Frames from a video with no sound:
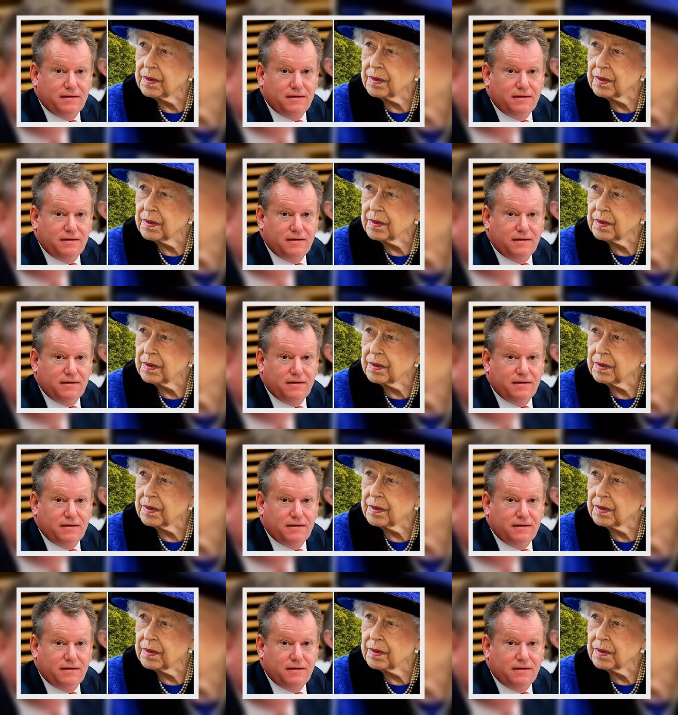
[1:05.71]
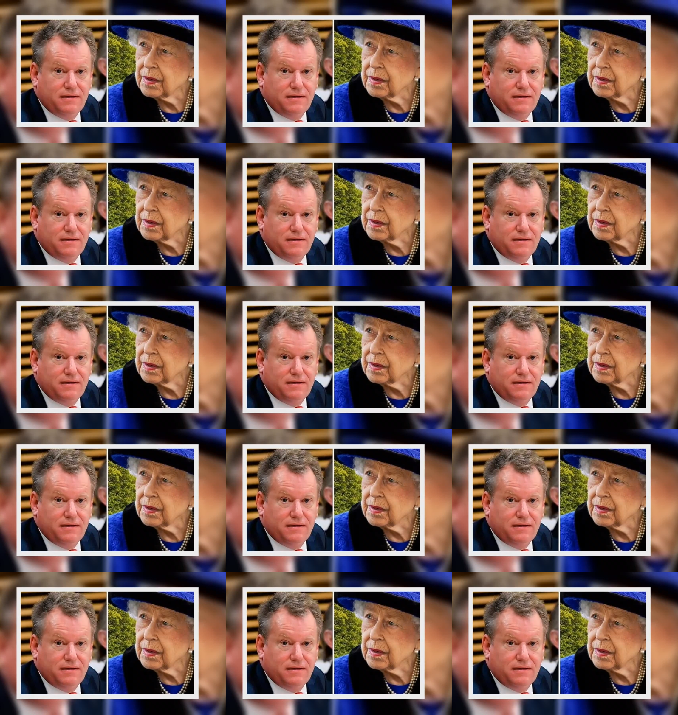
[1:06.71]

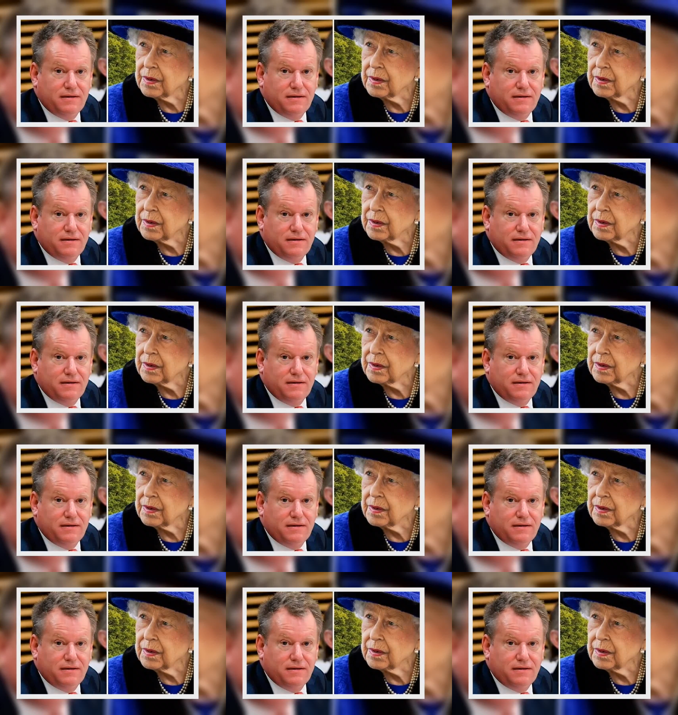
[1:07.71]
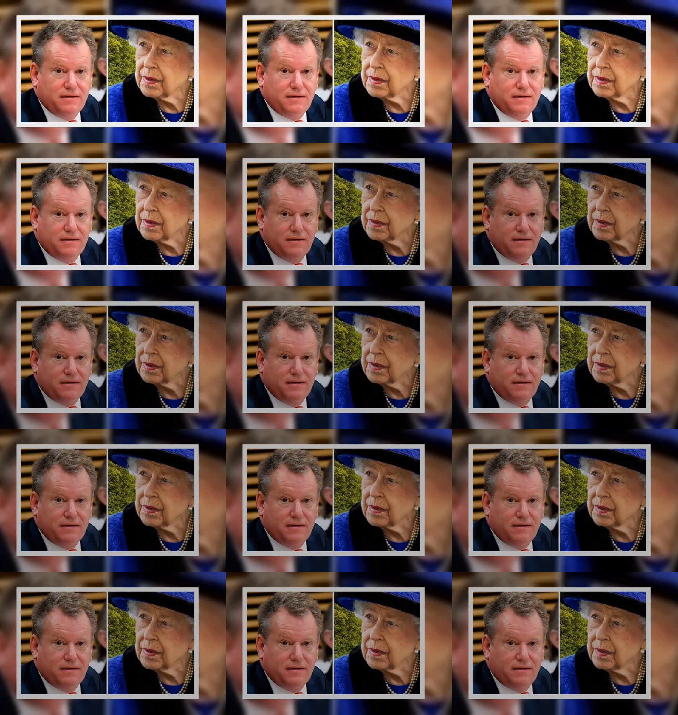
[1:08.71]
No one is speaking in this clip.